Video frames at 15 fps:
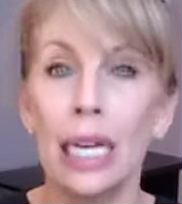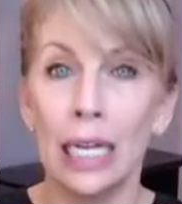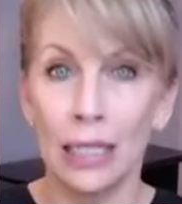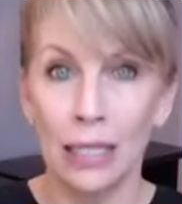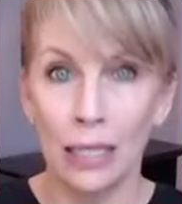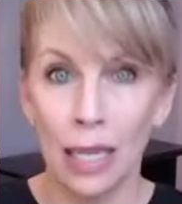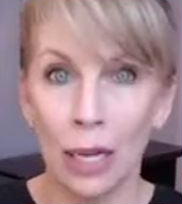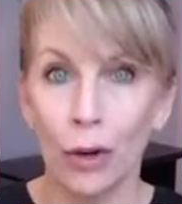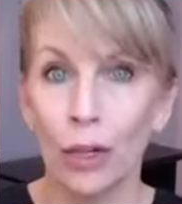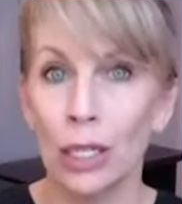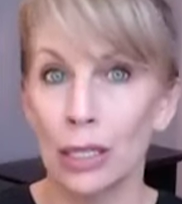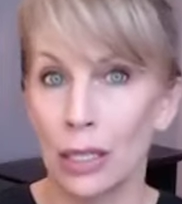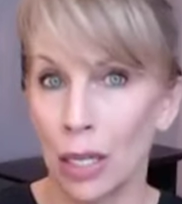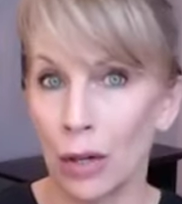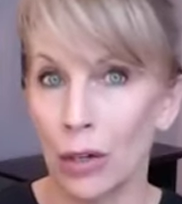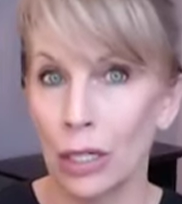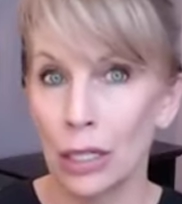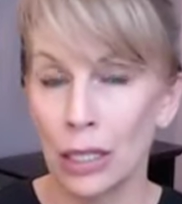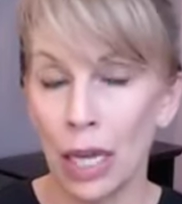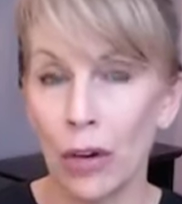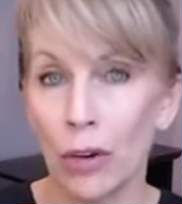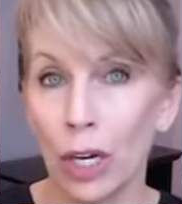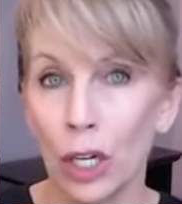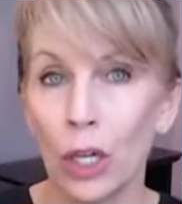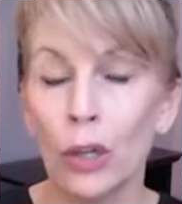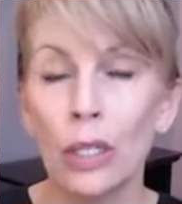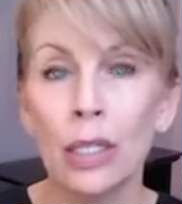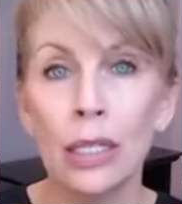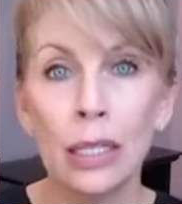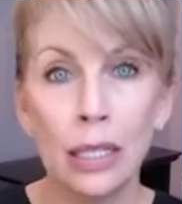et cetera, et cetera, et cetera. You
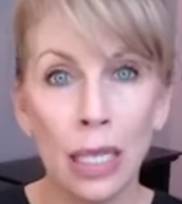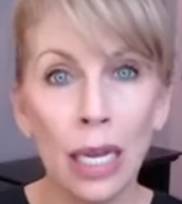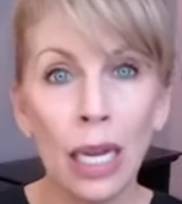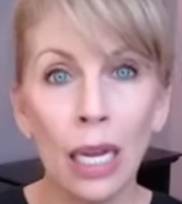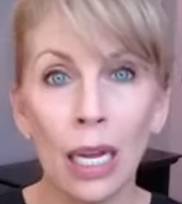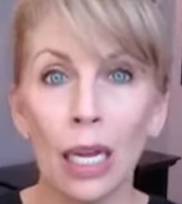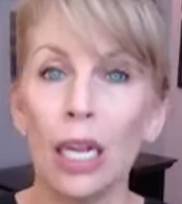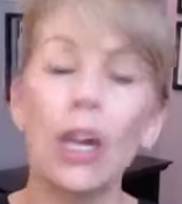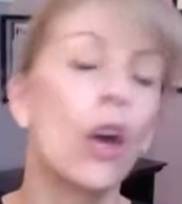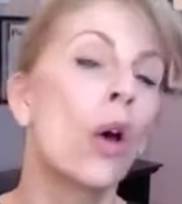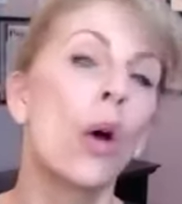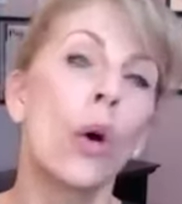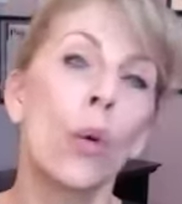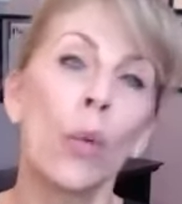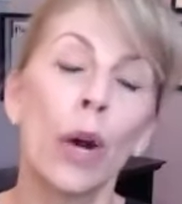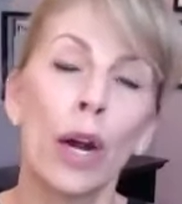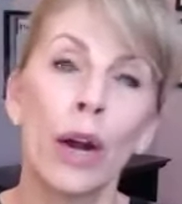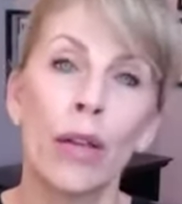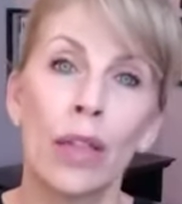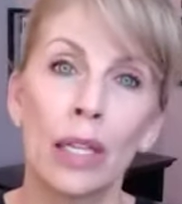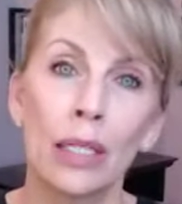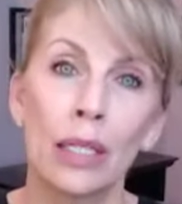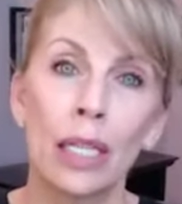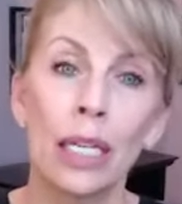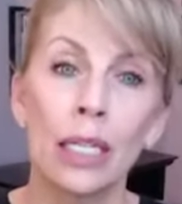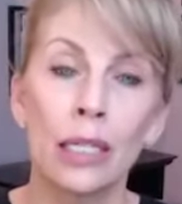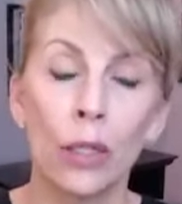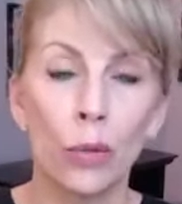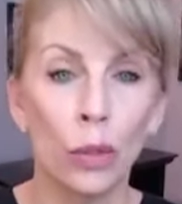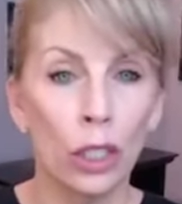can see where these
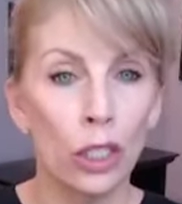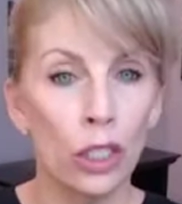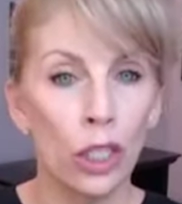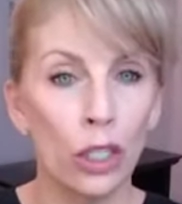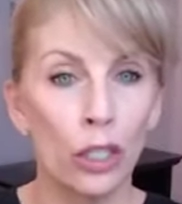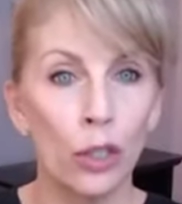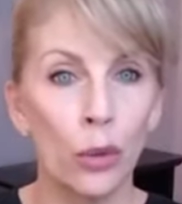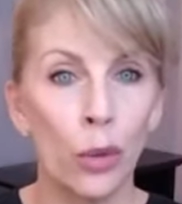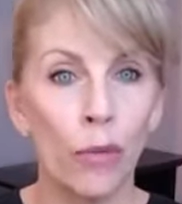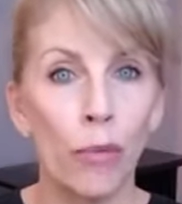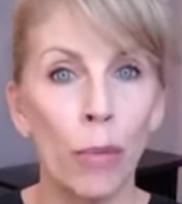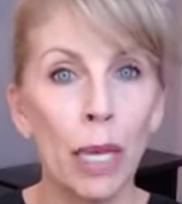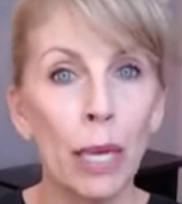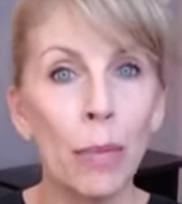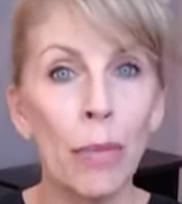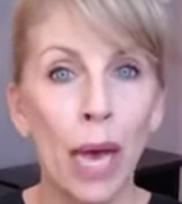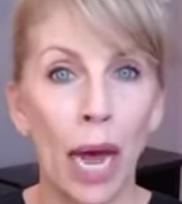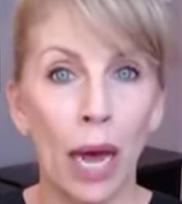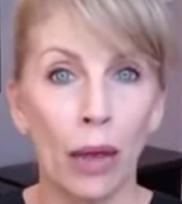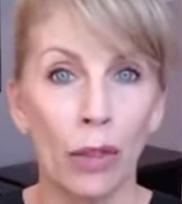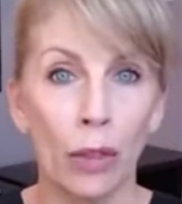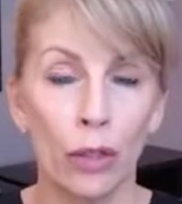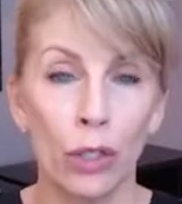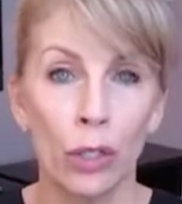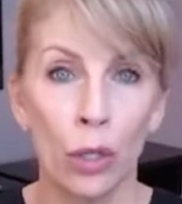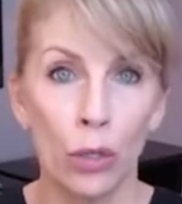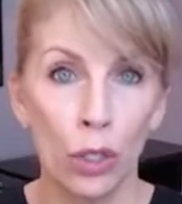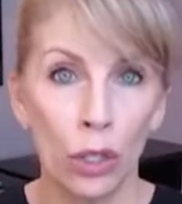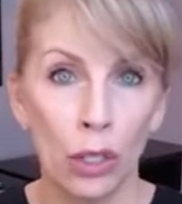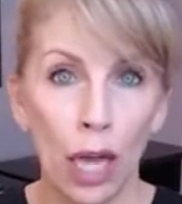kids, it really starts to Im- impact their
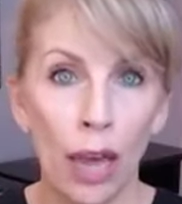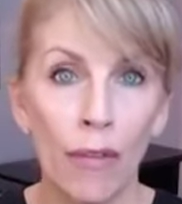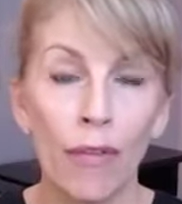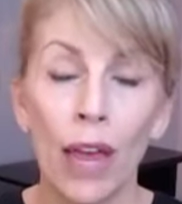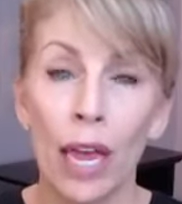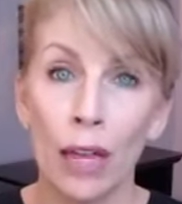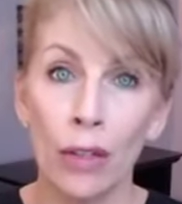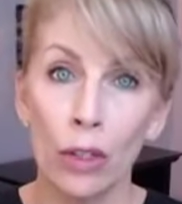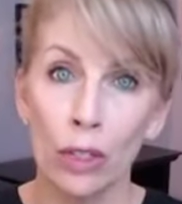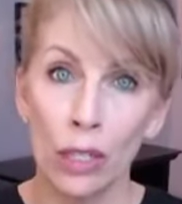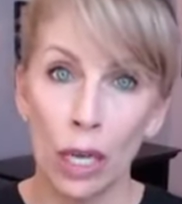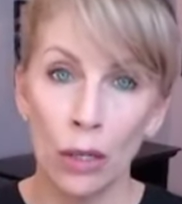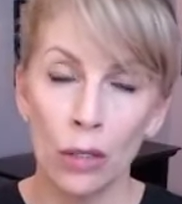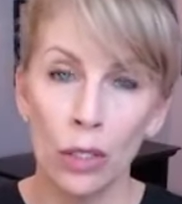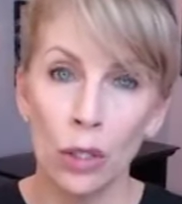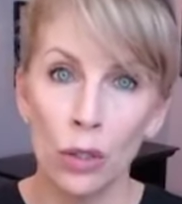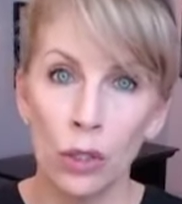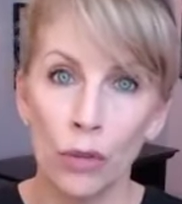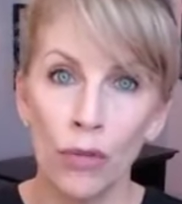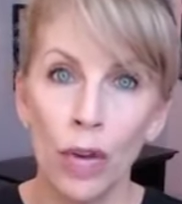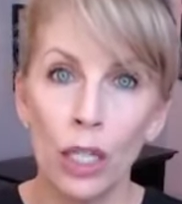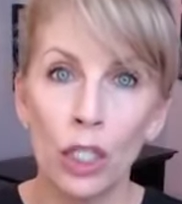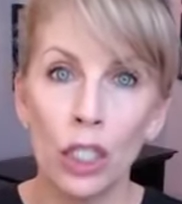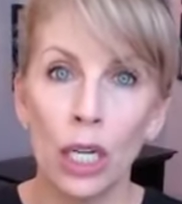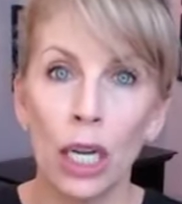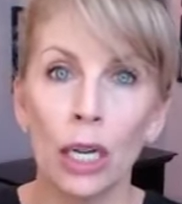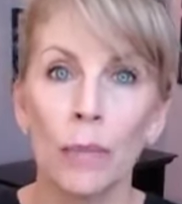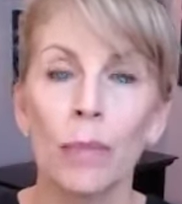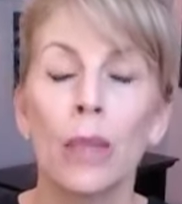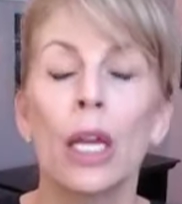social life and their psychosocial
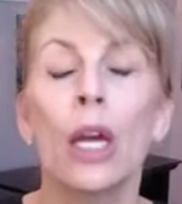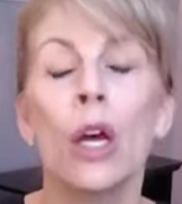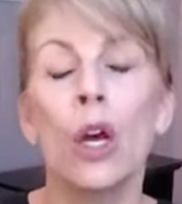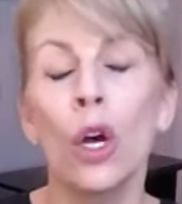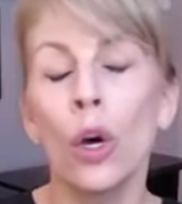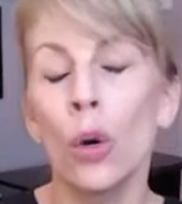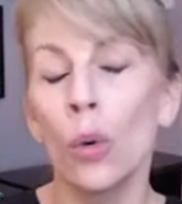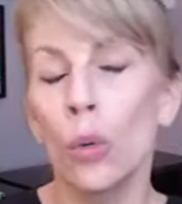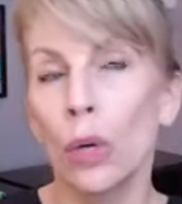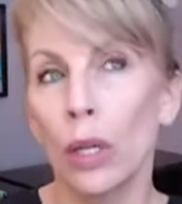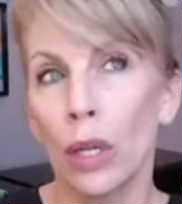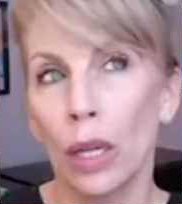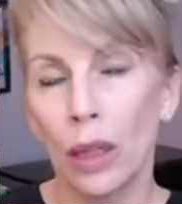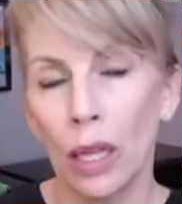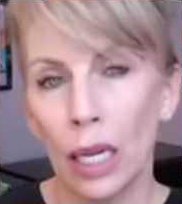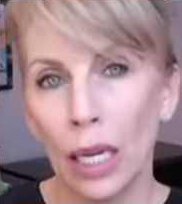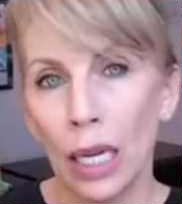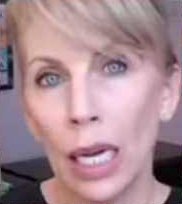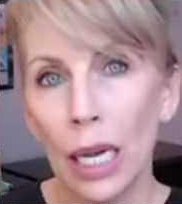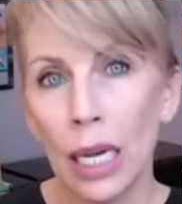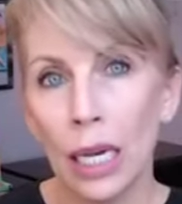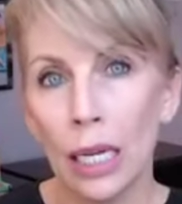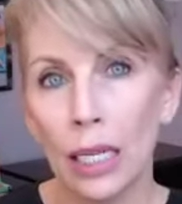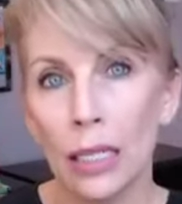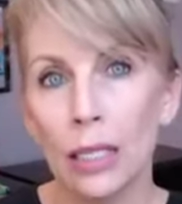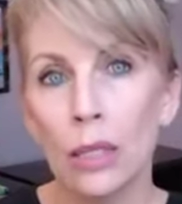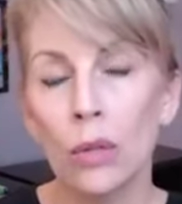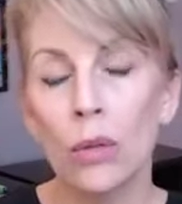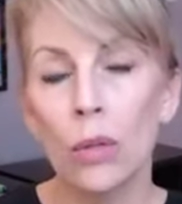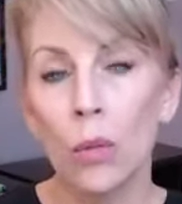functioning. Well, the thing
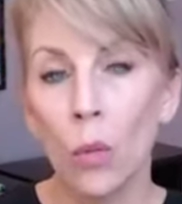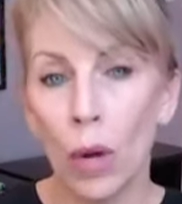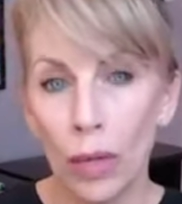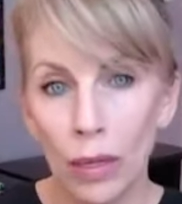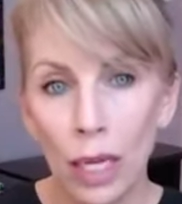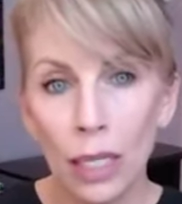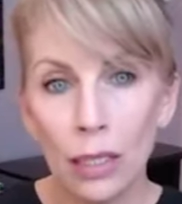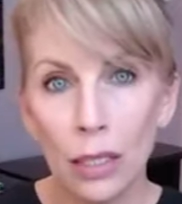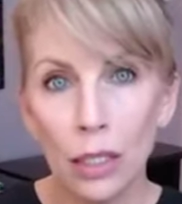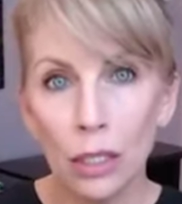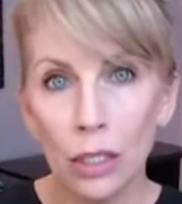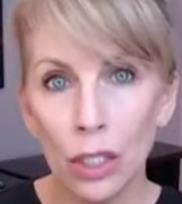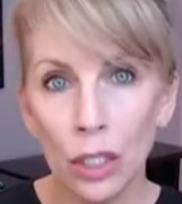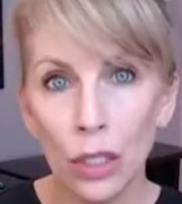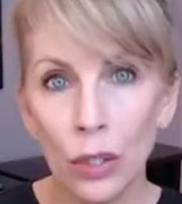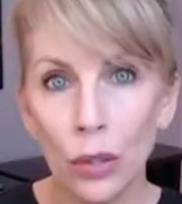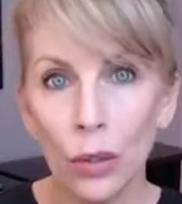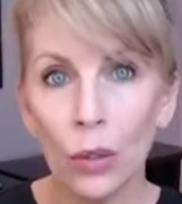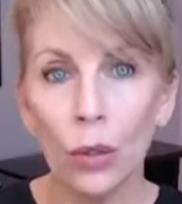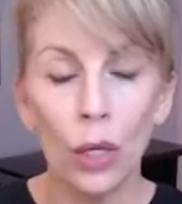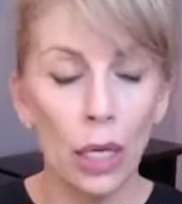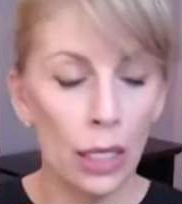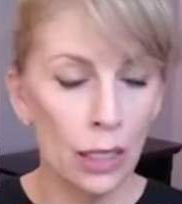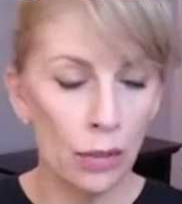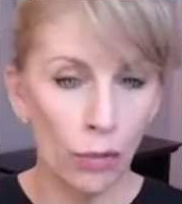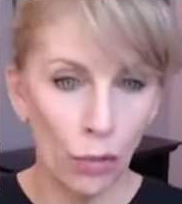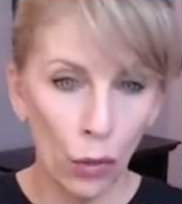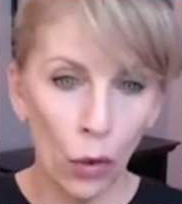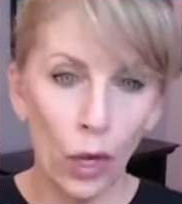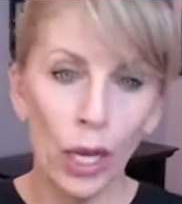is, what they still do is
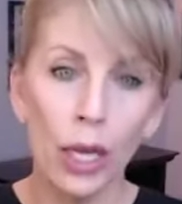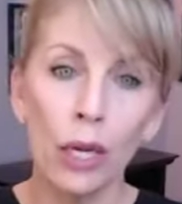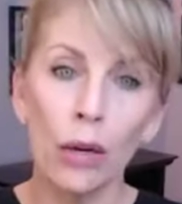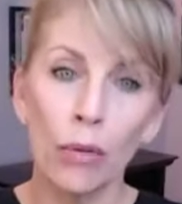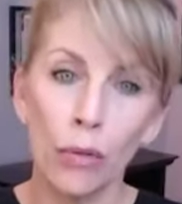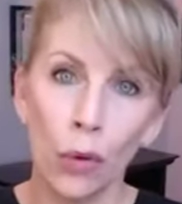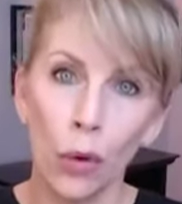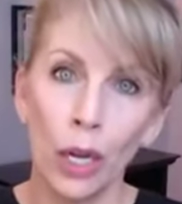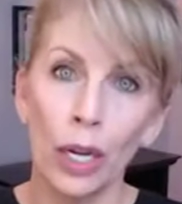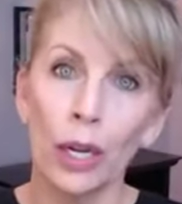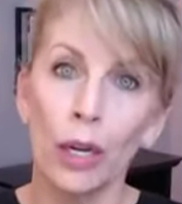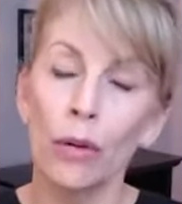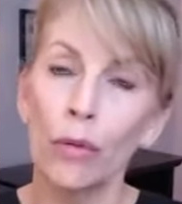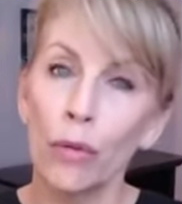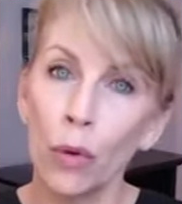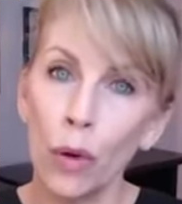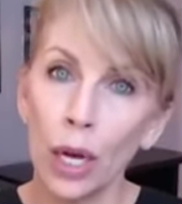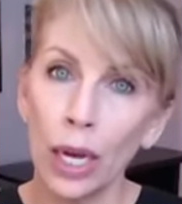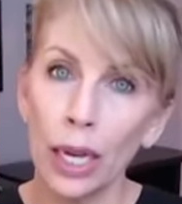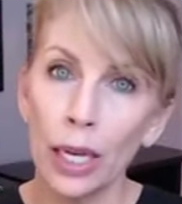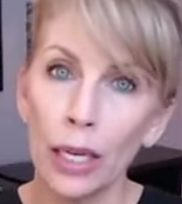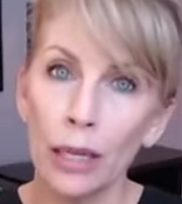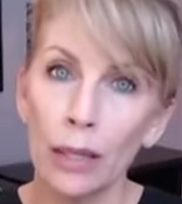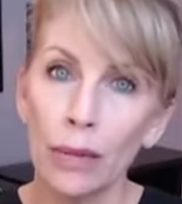avoid, avoid, avoid